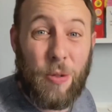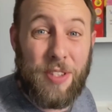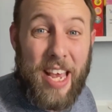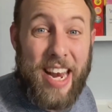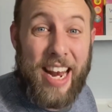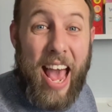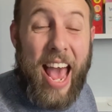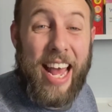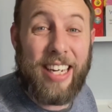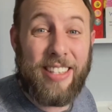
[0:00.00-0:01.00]
in
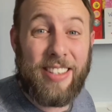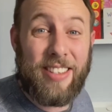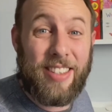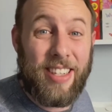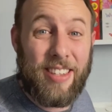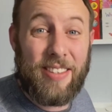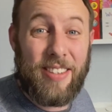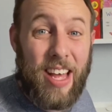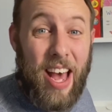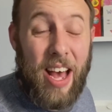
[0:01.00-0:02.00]
and
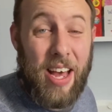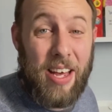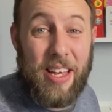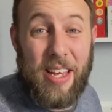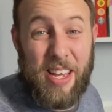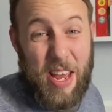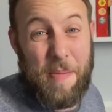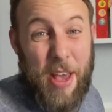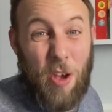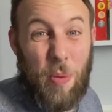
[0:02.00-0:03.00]

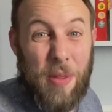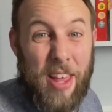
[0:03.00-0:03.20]
make good with it.